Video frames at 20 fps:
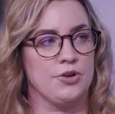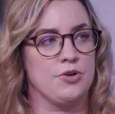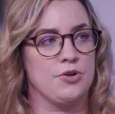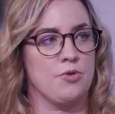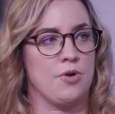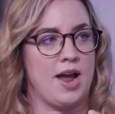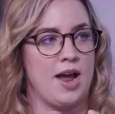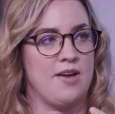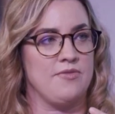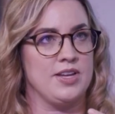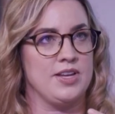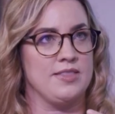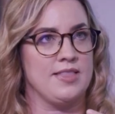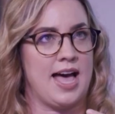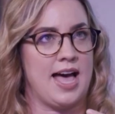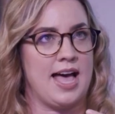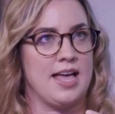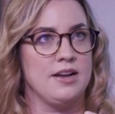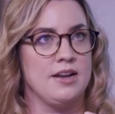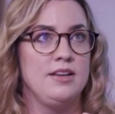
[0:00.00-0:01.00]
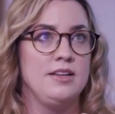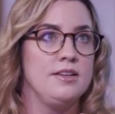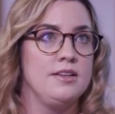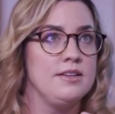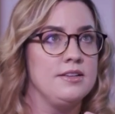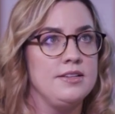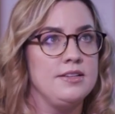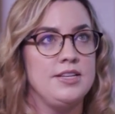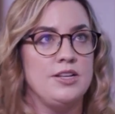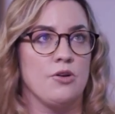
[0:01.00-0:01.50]
or having that
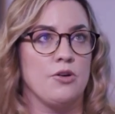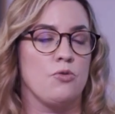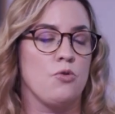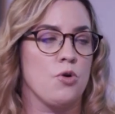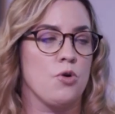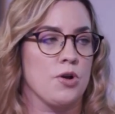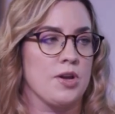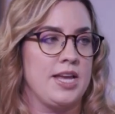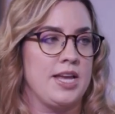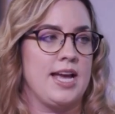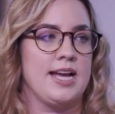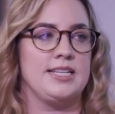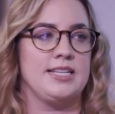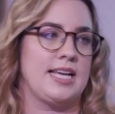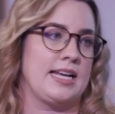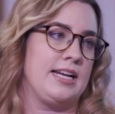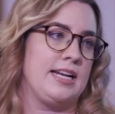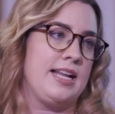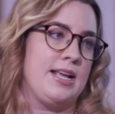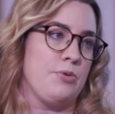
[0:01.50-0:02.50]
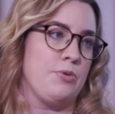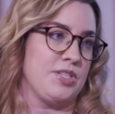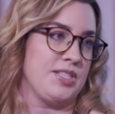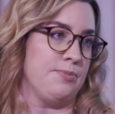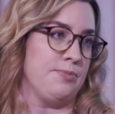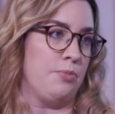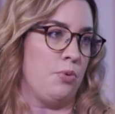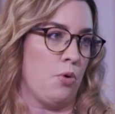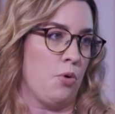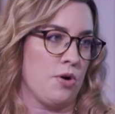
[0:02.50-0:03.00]
quirky identity was
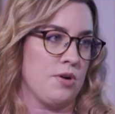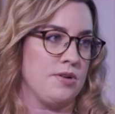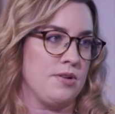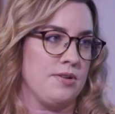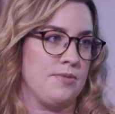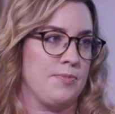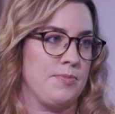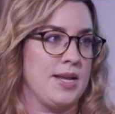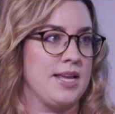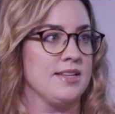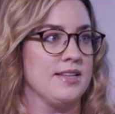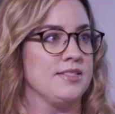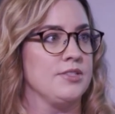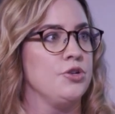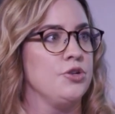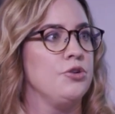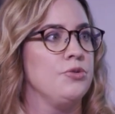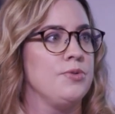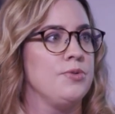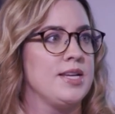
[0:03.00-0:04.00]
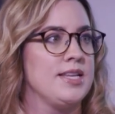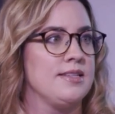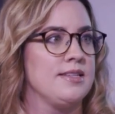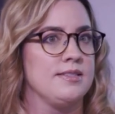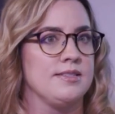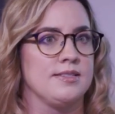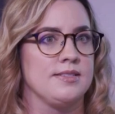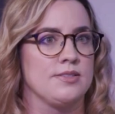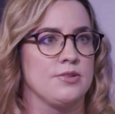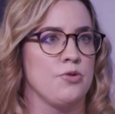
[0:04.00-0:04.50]
important, because who
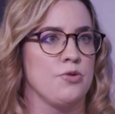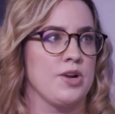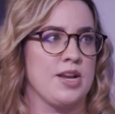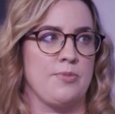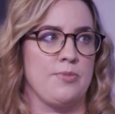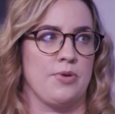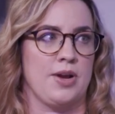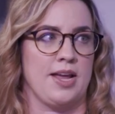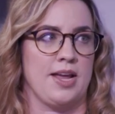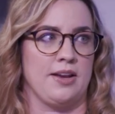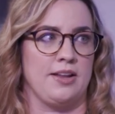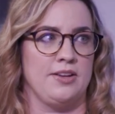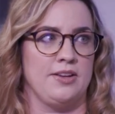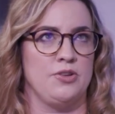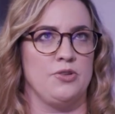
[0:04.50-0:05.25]
is Courtney Brandt? And